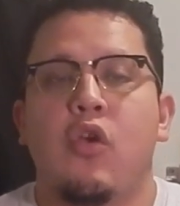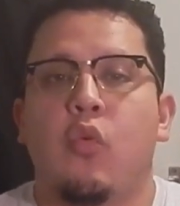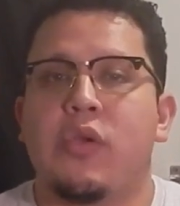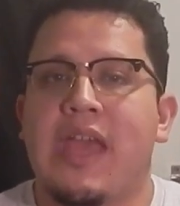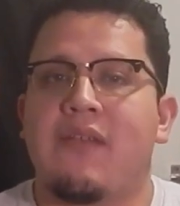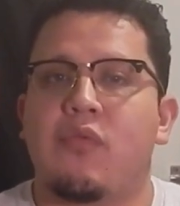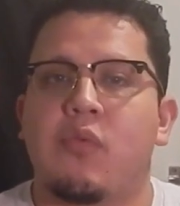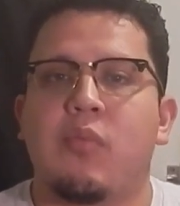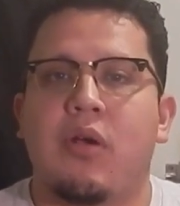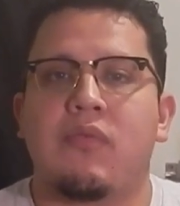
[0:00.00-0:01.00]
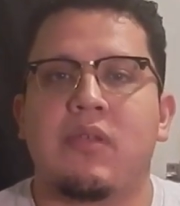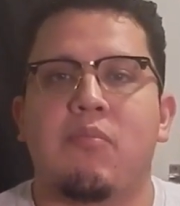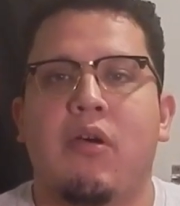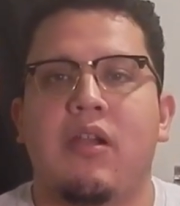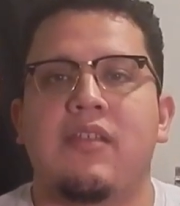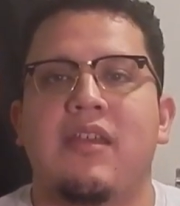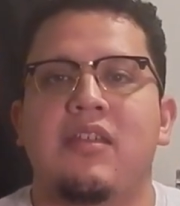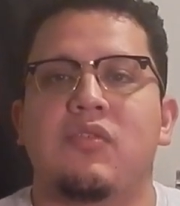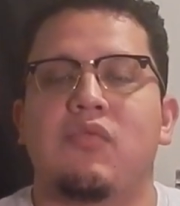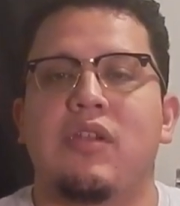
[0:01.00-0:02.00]
We have a Republican Party that
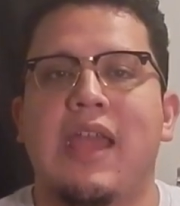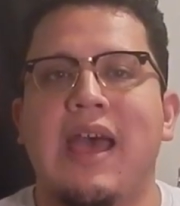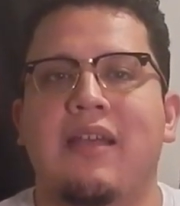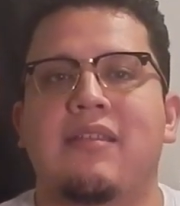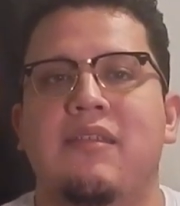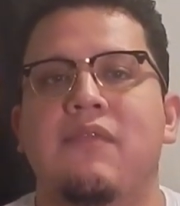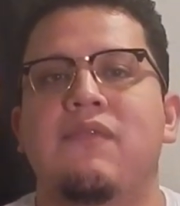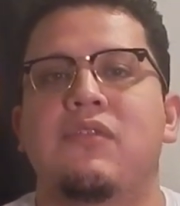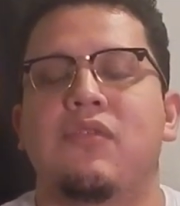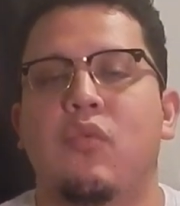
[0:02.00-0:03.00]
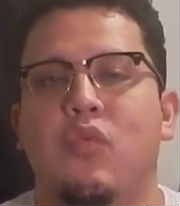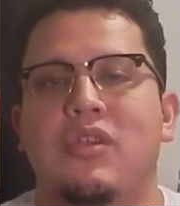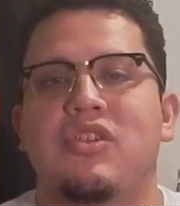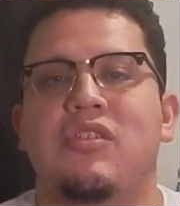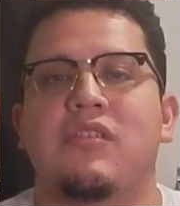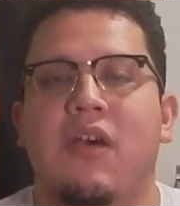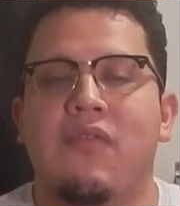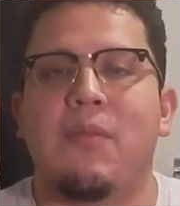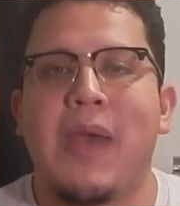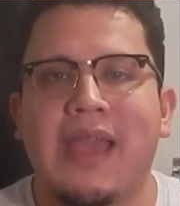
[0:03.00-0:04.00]
is reactive to the wishes of
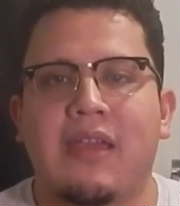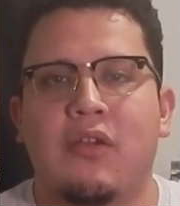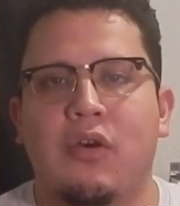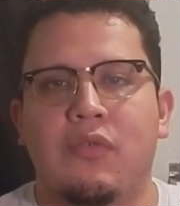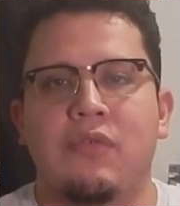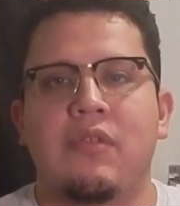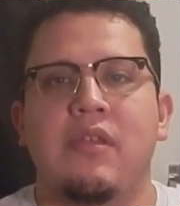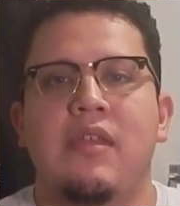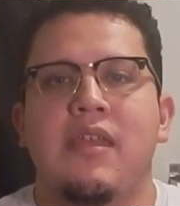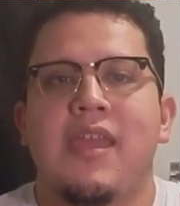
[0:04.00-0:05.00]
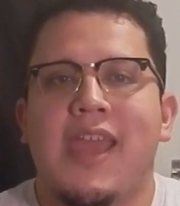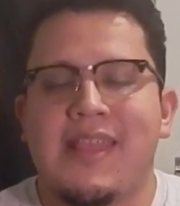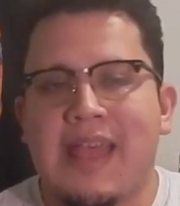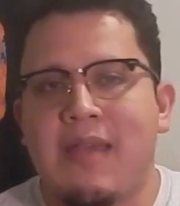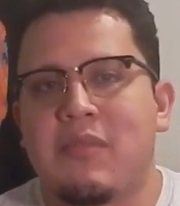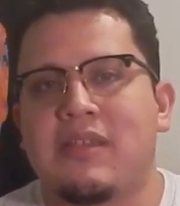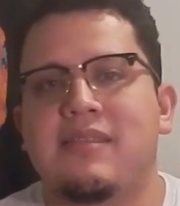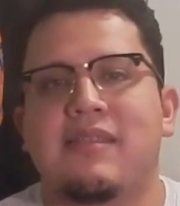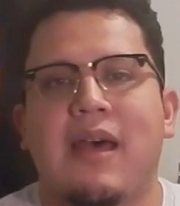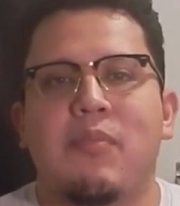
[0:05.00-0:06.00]
the MAGA cult, and that means
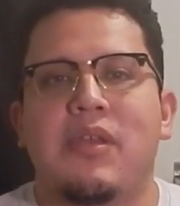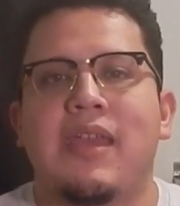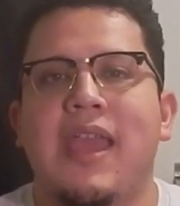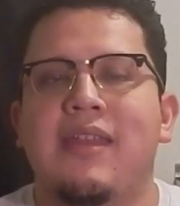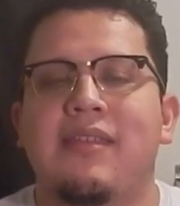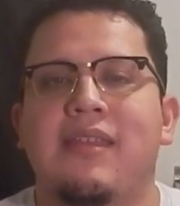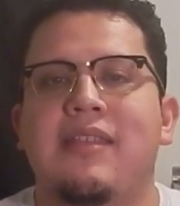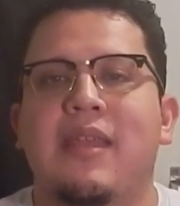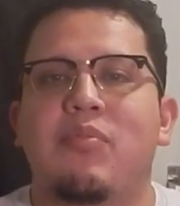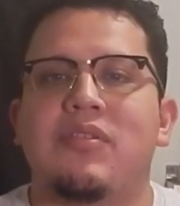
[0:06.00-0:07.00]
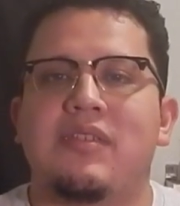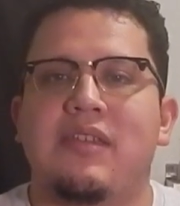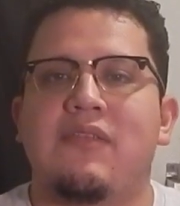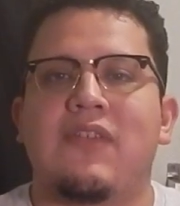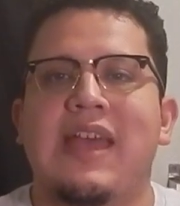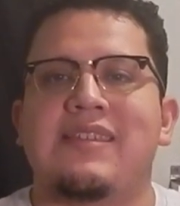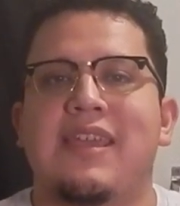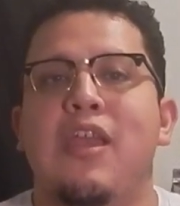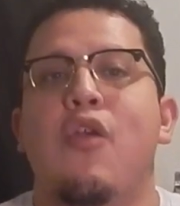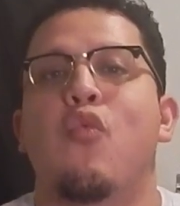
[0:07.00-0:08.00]
stopping anything they perceive as
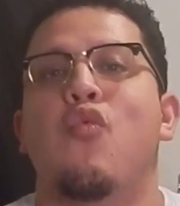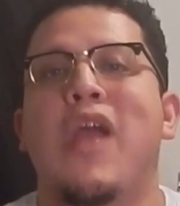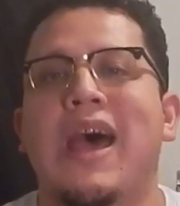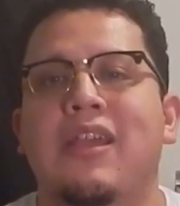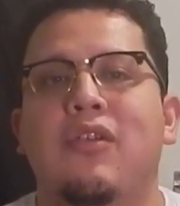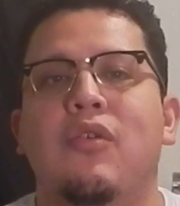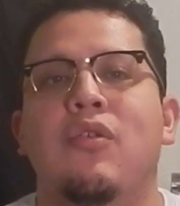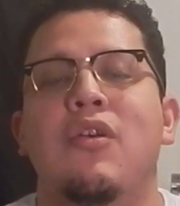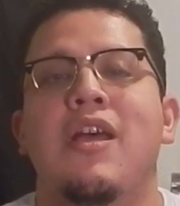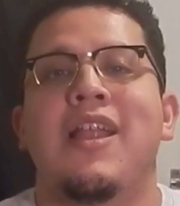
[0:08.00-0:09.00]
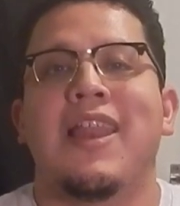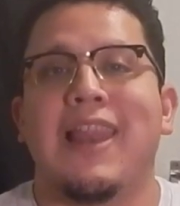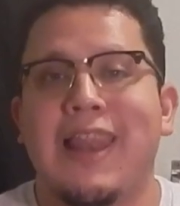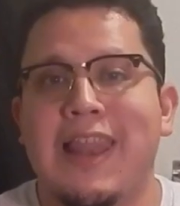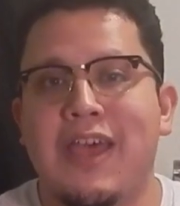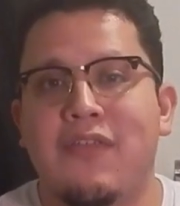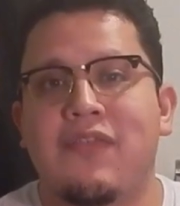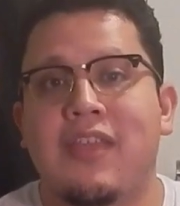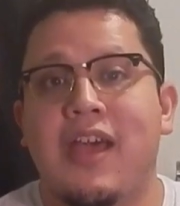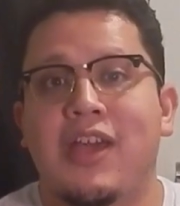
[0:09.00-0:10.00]
a radical
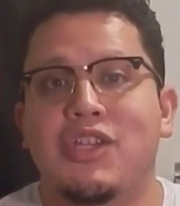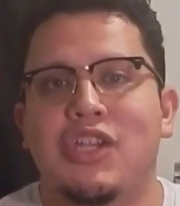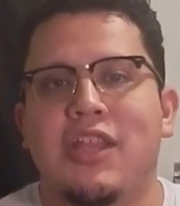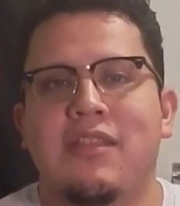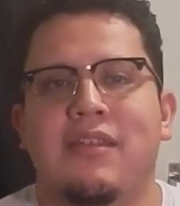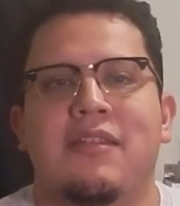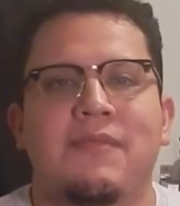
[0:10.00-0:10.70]
left agenda.